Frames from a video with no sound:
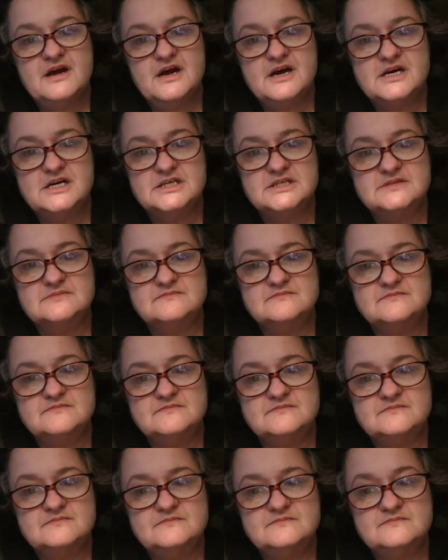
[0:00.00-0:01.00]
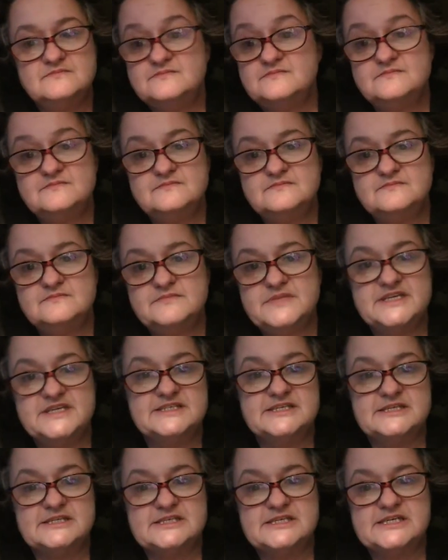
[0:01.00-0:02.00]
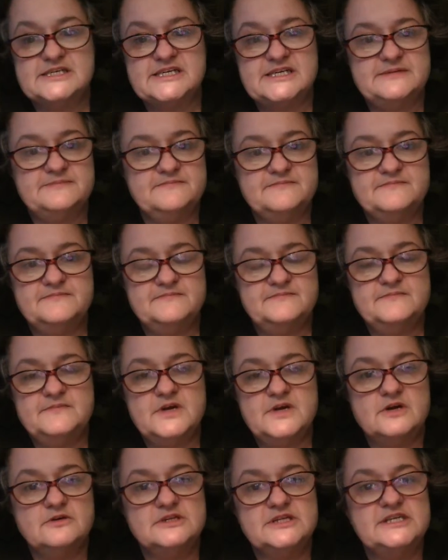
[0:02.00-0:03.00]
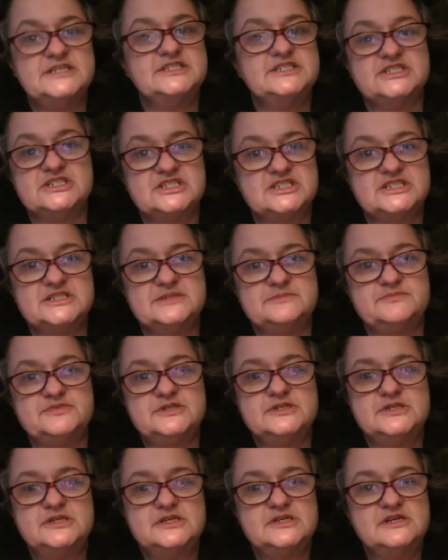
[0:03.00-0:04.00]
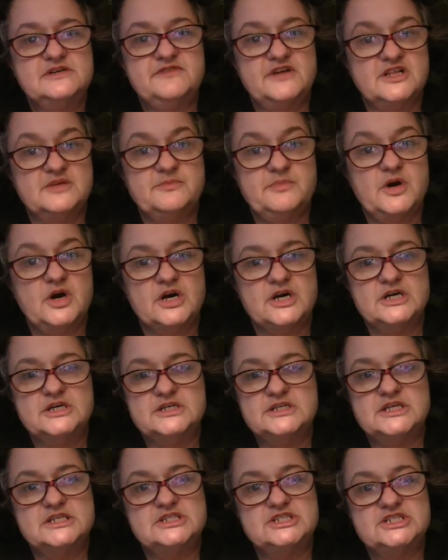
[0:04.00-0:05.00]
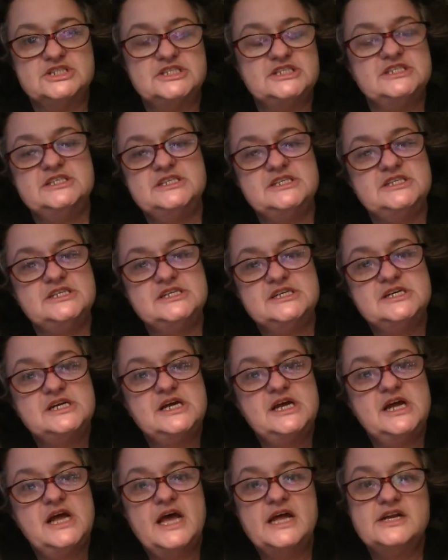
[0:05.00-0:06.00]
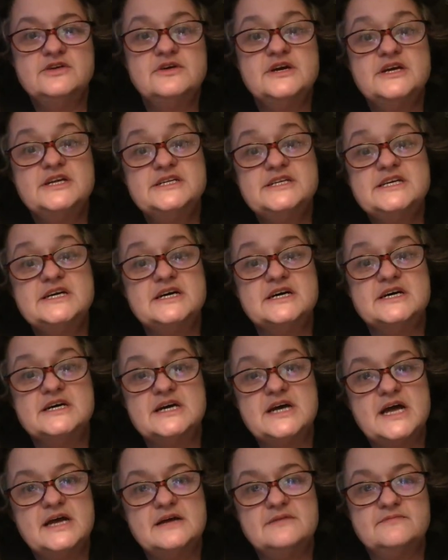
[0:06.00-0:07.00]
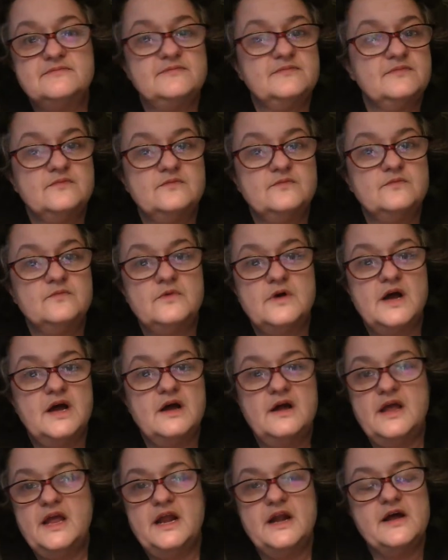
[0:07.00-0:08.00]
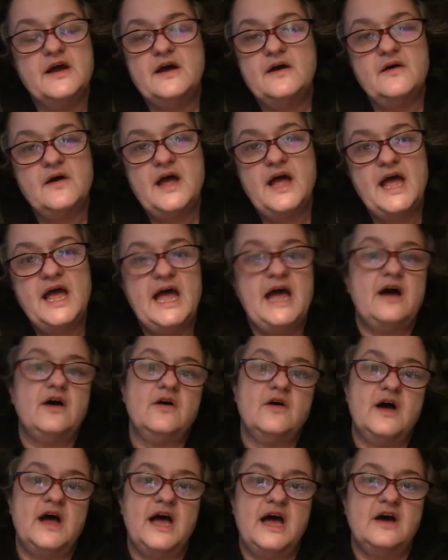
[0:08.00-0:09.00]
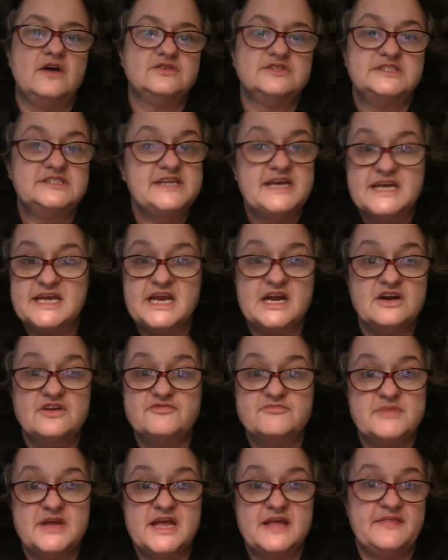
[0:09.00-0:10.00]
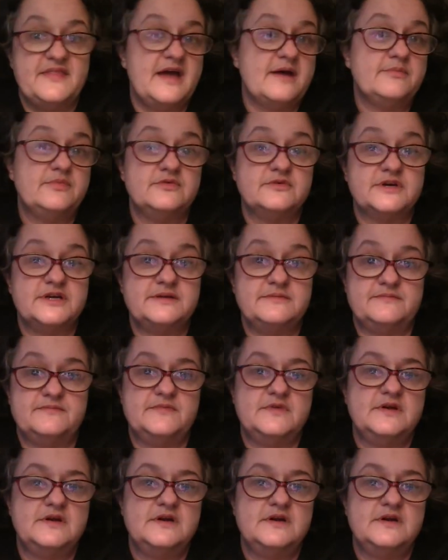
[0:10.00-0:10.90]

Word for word: um, basically her relationship fell apart and she had no idea you know how how to take care of me at that point